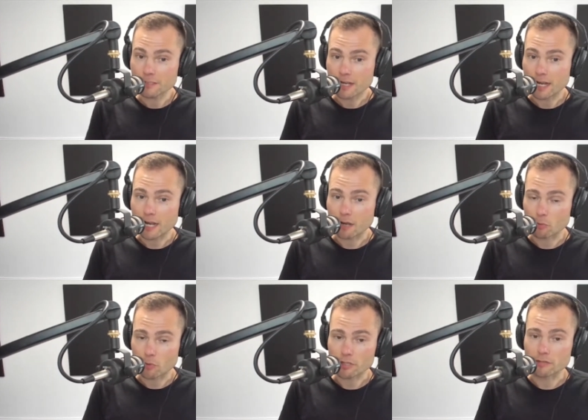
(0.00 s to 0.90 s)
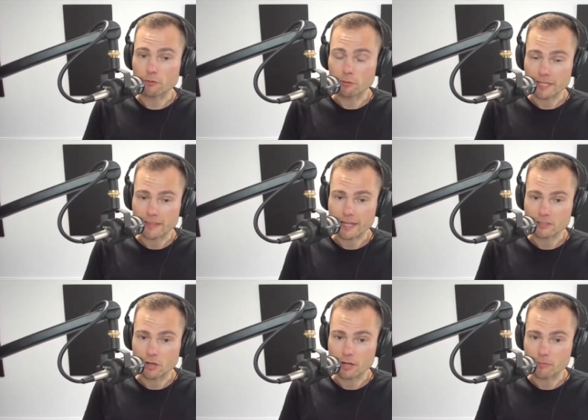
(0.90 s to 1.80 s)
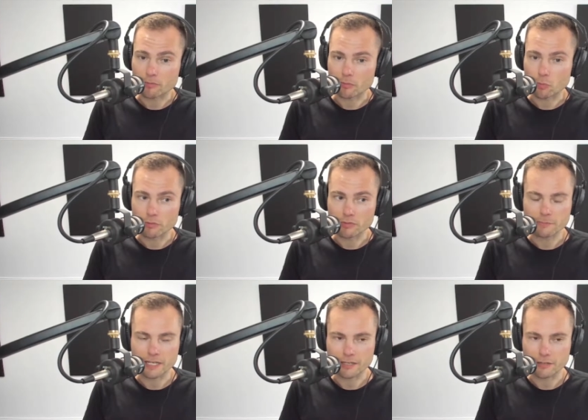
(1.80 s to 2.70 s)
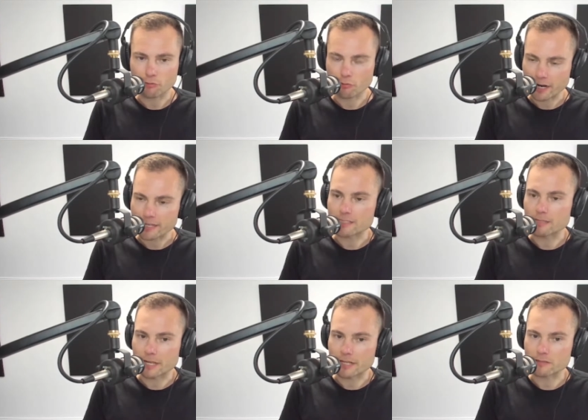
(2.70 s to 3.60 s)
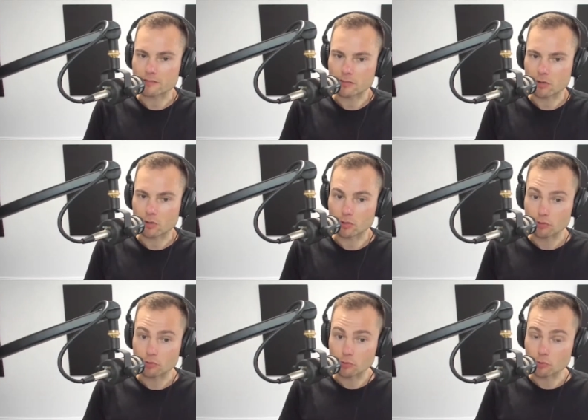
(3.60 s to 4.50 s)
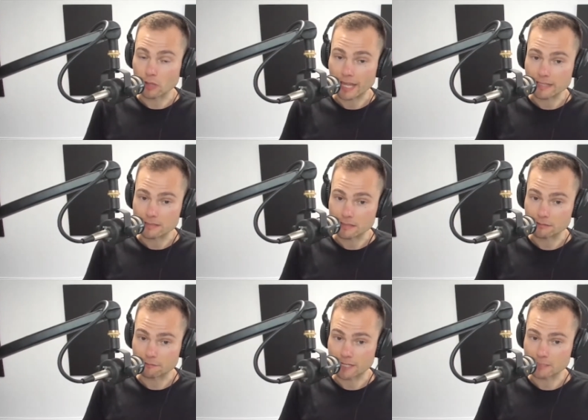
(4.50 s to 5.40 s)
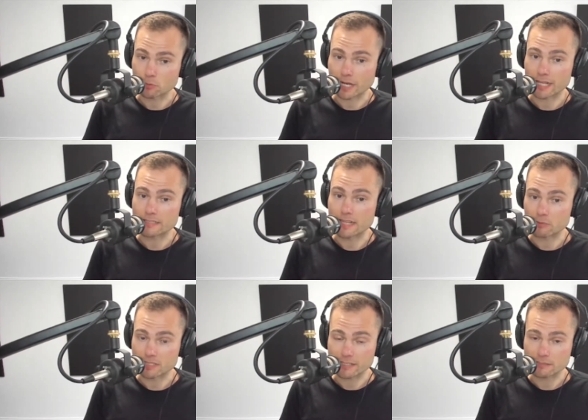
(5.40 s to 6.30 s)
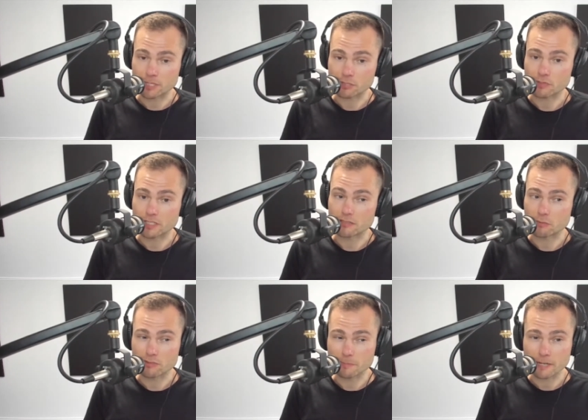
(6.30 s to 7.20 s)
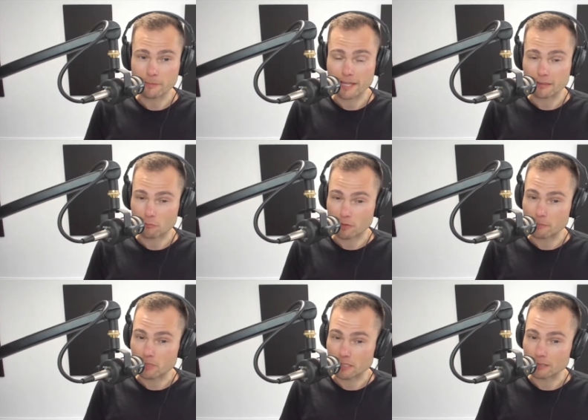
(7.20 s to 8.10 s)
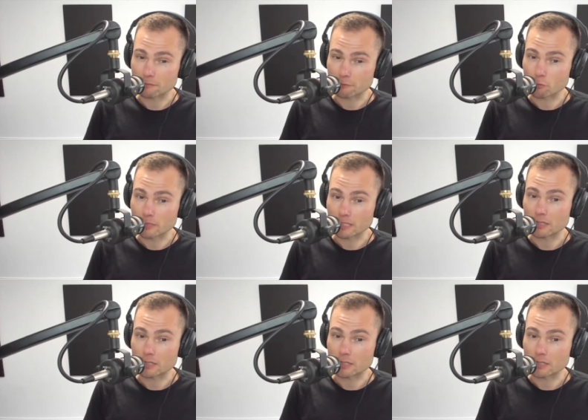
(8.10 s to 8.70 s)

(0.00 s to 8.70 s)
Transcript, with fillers: uh, working for me at that time, and we were spending crazy amounts on Google ads and Facebook ads. That was our specialty. So we're spending about three million, four million